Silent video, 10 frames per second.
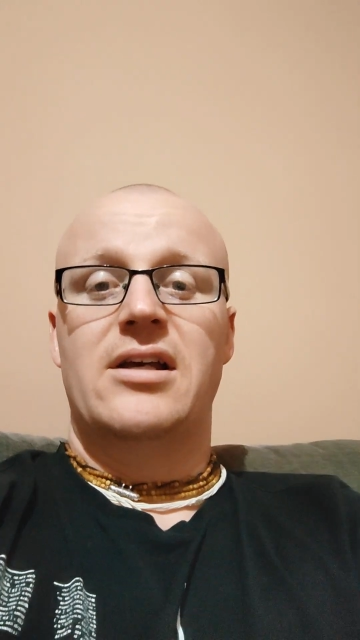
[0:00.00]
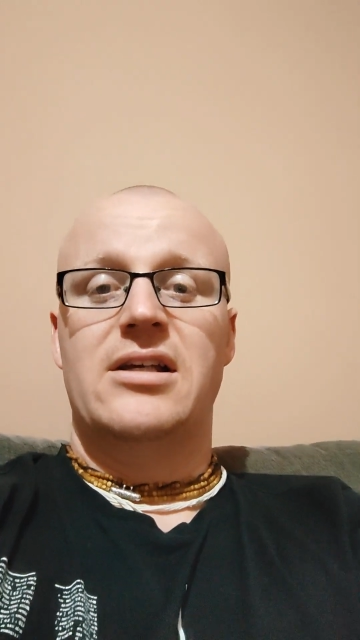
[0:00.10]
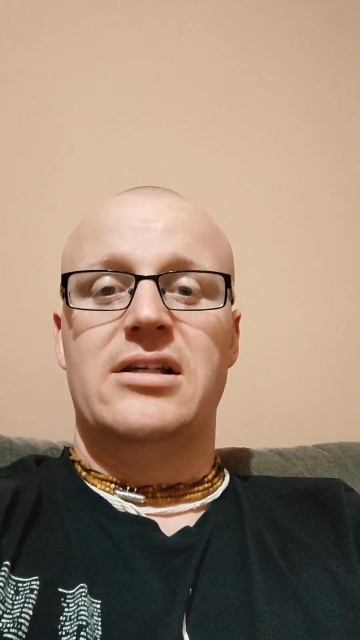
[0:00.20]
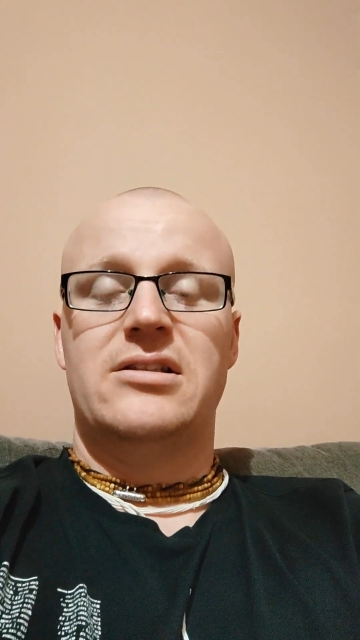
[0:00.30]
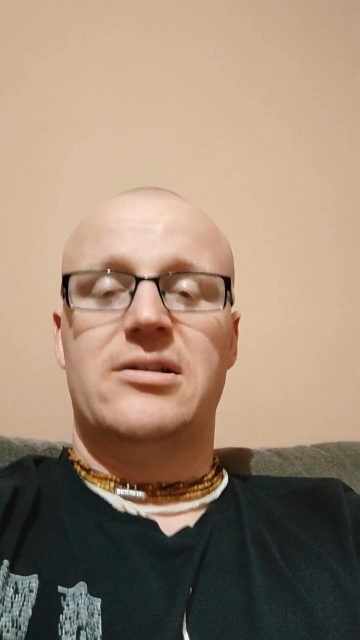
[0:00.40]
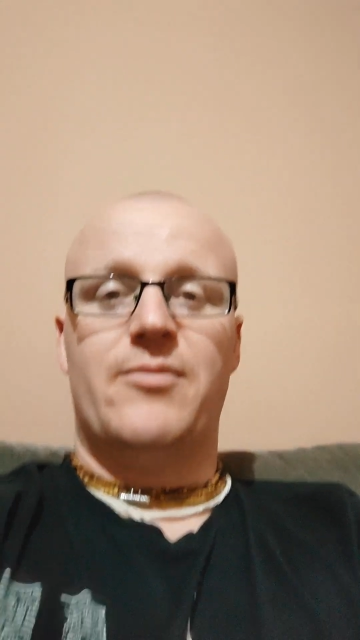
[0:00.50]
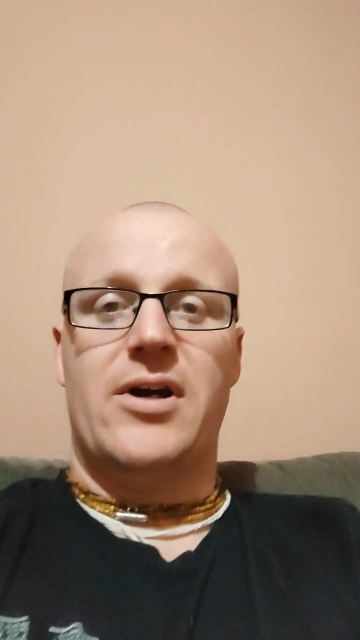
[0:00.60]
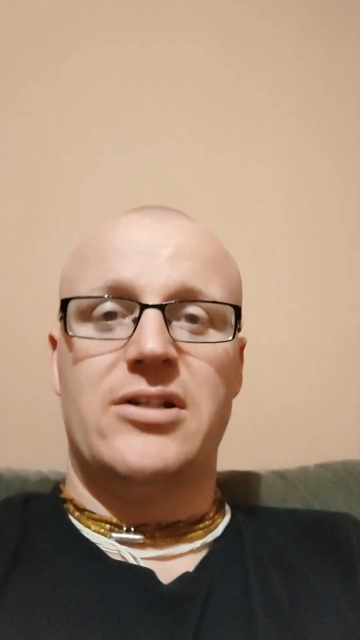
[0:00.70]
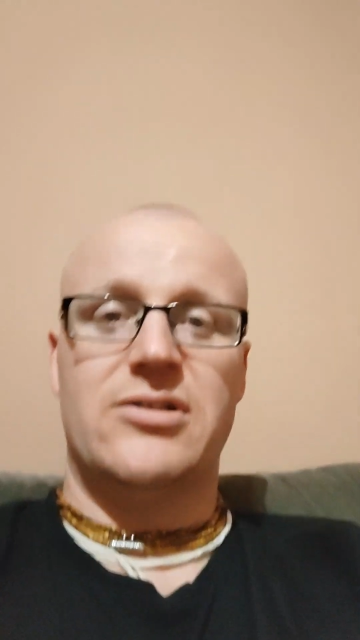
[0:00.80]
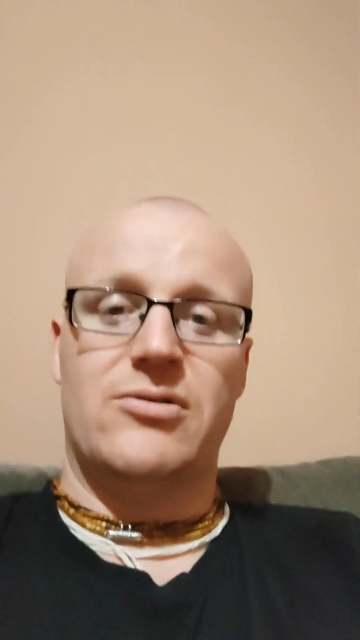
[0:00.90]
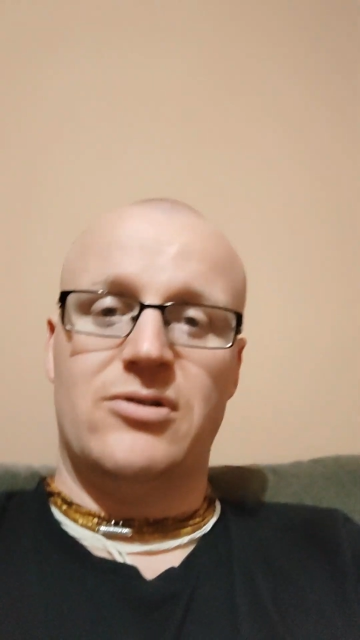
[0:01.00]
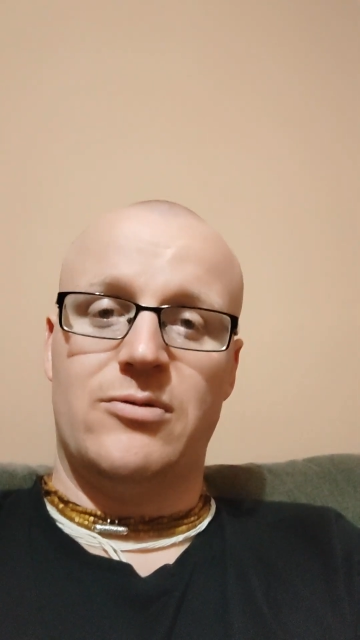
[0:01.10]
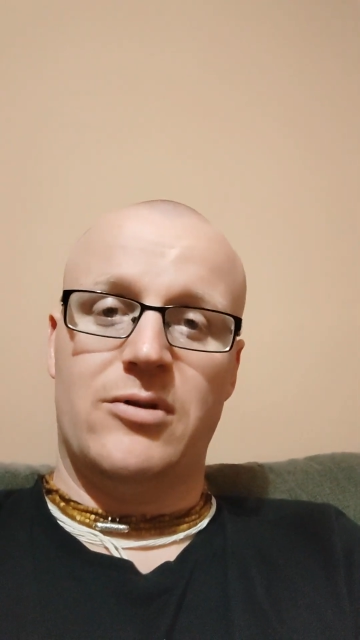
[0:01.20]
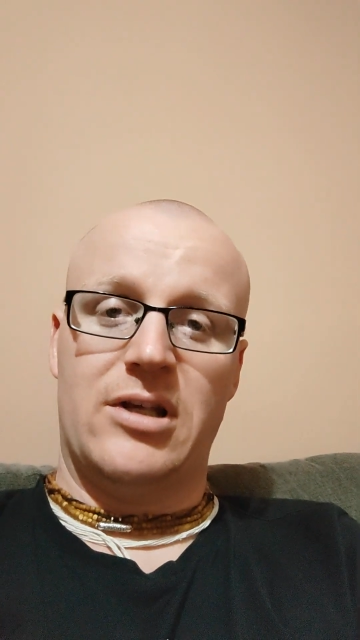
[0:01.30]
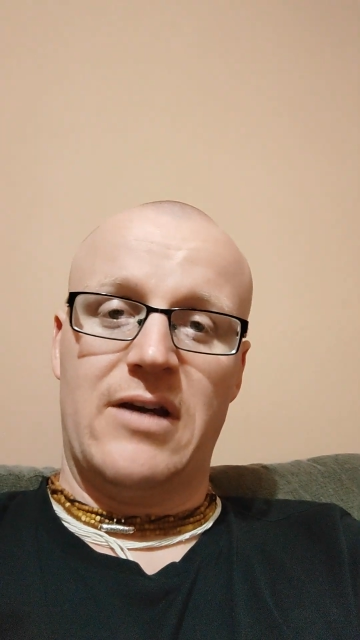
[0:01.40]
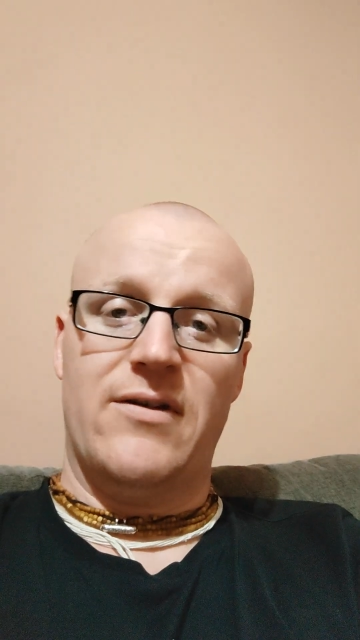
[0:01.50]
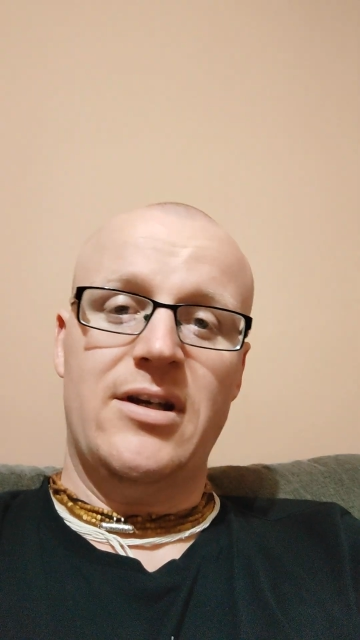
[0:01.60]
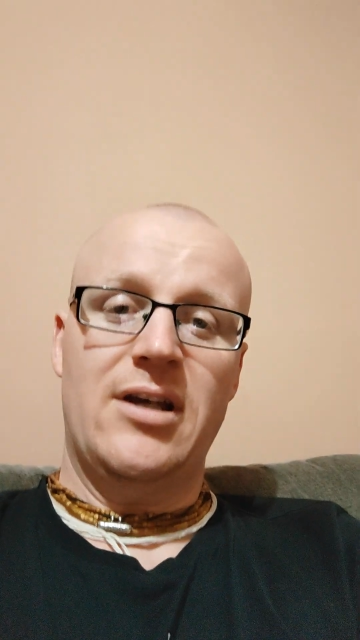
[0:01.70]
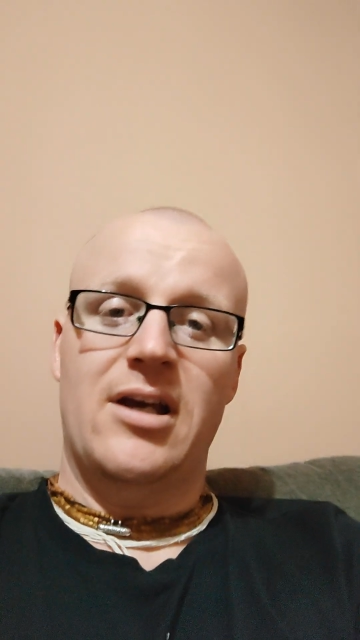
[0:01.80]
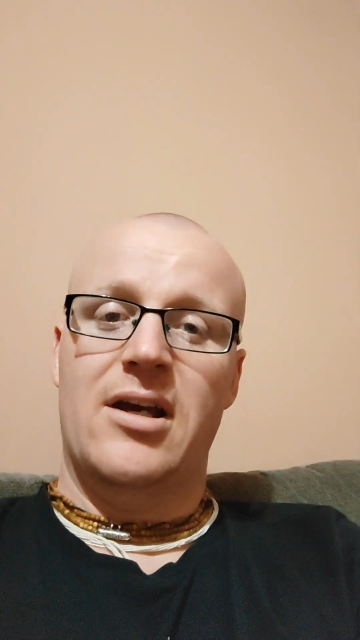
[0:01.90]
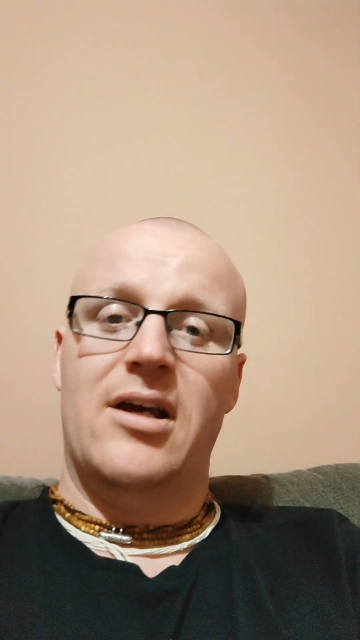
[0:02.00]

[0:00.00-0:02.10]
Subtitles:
He's the person who's giving